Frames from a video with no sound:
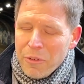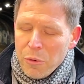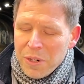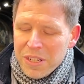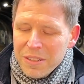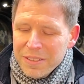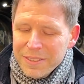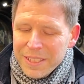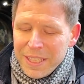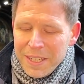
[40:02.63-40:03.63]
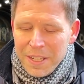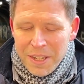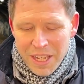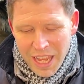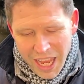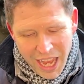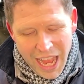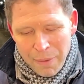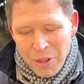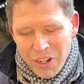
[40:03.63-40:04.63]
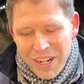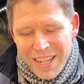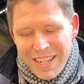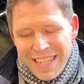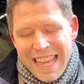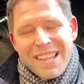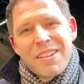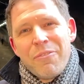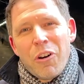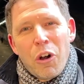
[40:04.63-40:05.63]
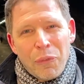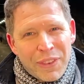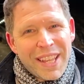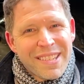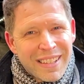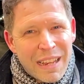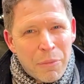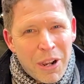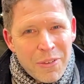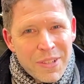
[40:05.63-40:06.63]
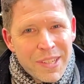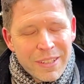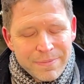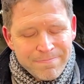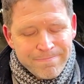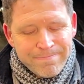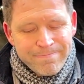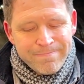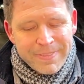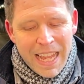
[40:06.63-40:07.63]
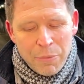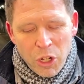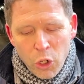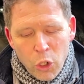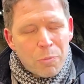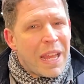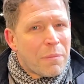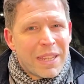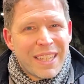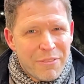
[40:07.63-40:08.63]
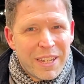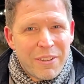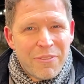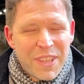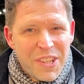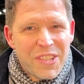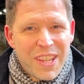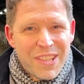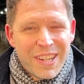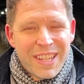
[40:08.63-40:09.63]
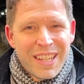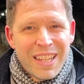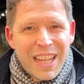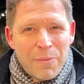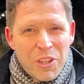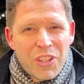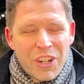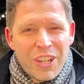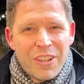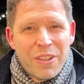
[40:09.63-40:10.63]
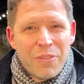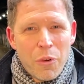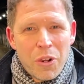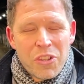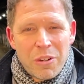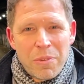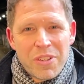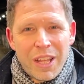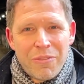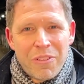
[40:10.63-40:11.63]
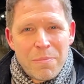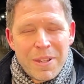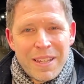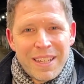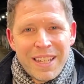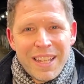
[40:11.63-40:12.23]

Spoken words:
forward. I'm not going to get as involved this time round. I'm going to hold back my giving for this season. I'm just going to focus on myself for a bit.